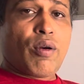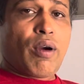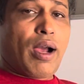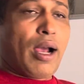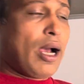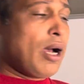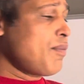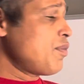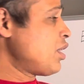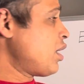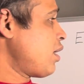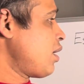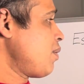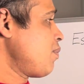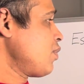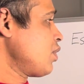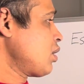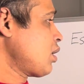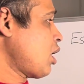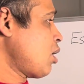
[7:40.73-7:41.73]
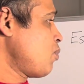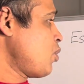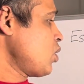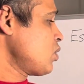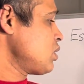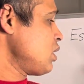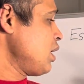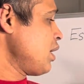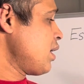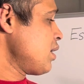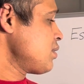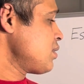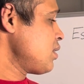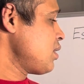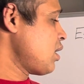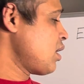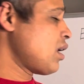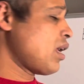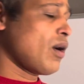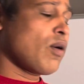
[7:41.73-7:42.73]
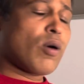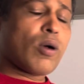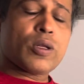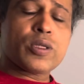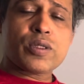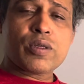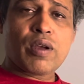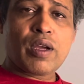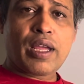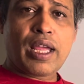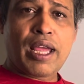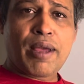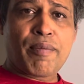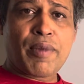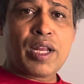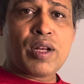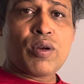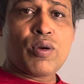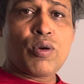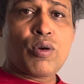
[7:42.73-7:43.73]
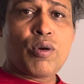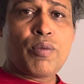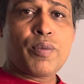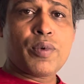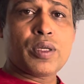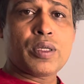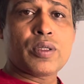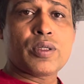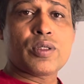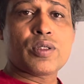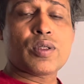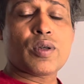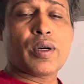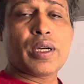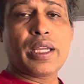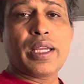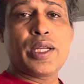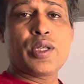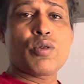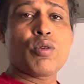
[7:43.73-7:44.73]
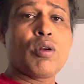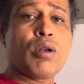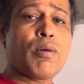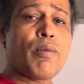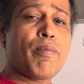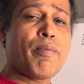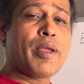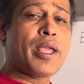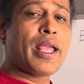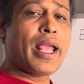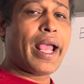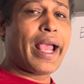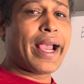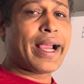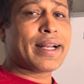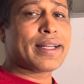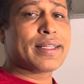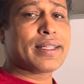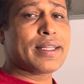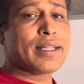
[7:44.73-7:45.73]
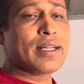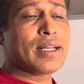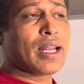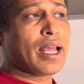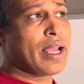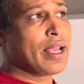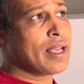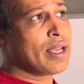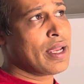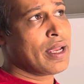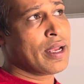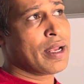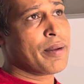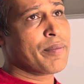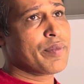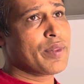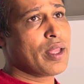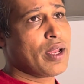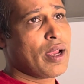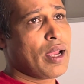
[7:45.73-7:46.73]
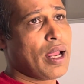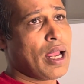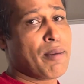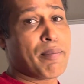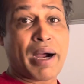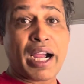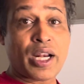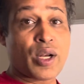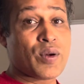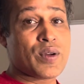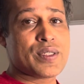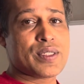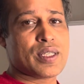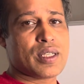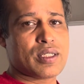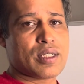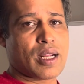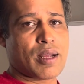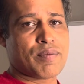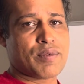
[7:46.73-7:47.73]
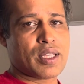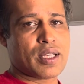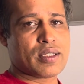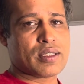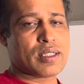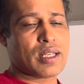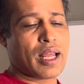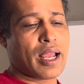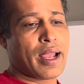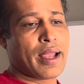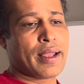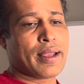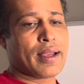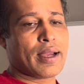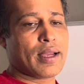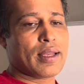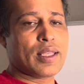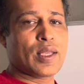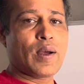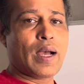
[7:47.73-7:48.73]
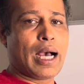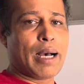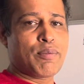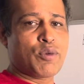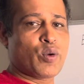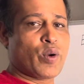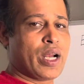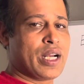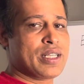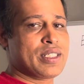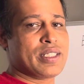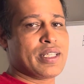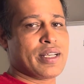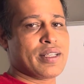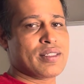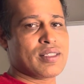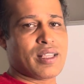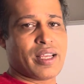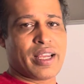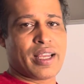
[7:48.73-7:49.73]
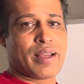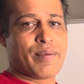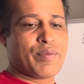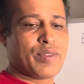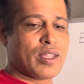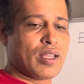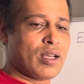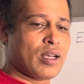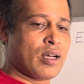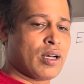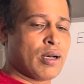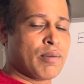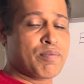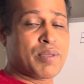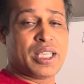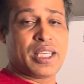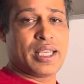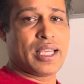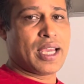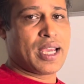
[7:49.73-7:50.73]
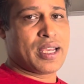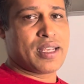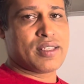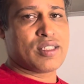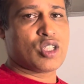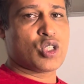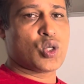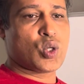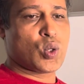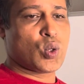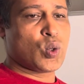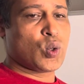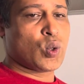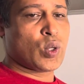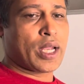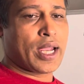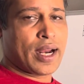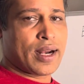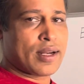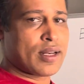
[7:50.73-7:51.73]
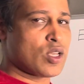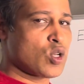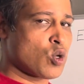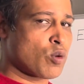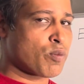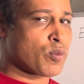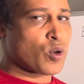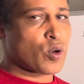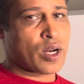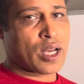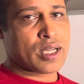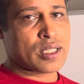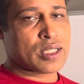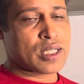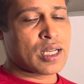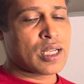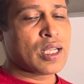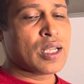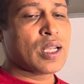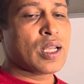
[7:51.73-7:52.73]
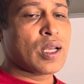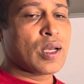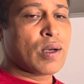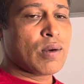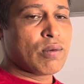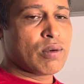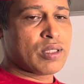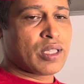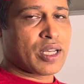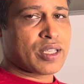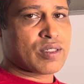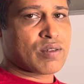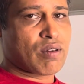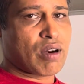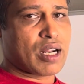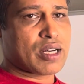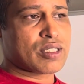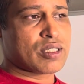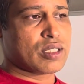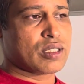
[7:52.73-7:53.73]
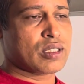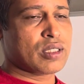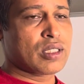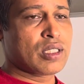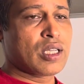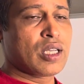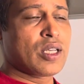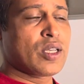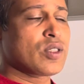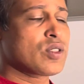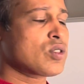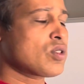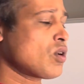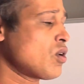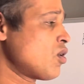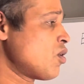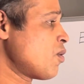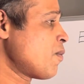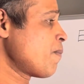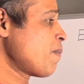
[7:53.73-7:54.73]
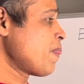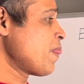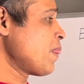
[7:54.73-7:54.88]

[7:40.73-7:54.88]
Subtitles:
have the carboxylic acid and also amine group, so it will be acting like a amino acid type things, like you have to adjust the pH to get your product with extraction. So